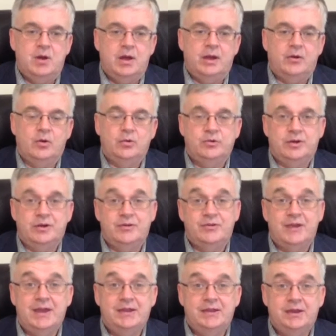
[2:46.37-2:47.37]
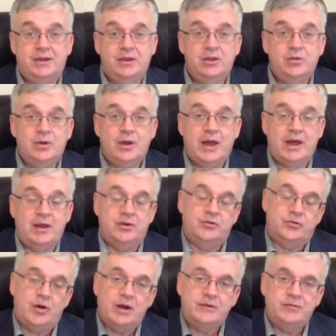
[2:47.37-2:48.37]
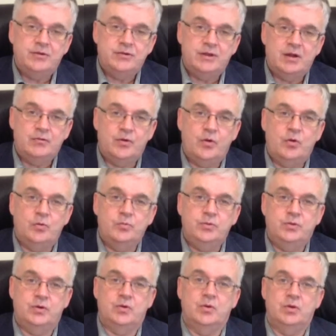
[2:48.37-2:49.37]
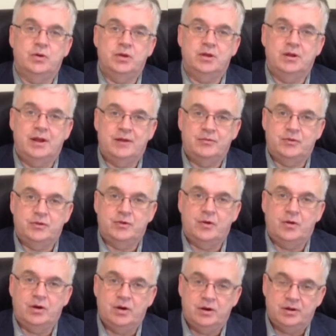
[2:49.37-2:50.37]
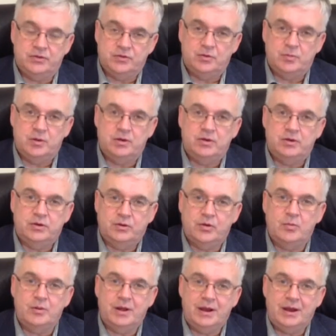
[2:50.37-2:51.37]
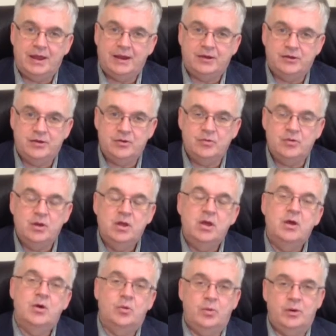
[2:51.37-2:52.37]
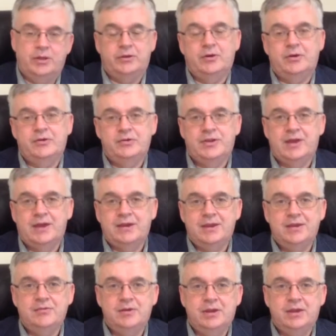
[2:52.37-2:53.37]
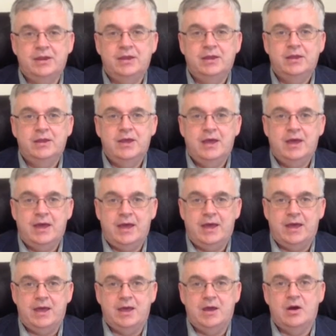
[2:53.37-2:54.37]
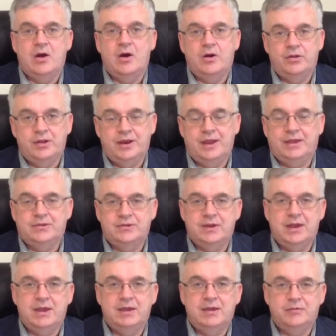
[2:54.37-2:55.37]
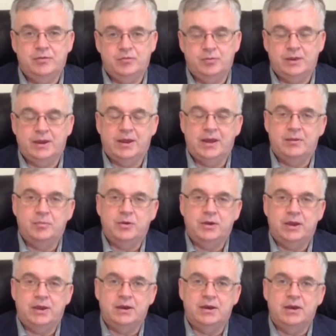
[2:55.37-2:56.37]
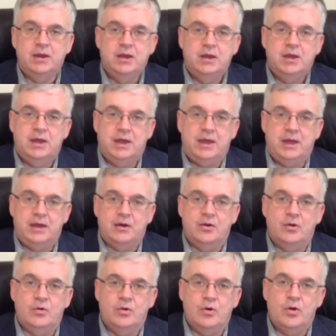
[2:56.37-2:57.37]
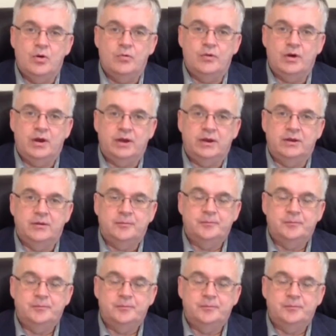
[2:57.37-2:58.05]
It goes without saying that you can't drive yourself home, so you'll have to organise someone to come and collect you, whether it's that evening or the next day if you've been kept in overnight.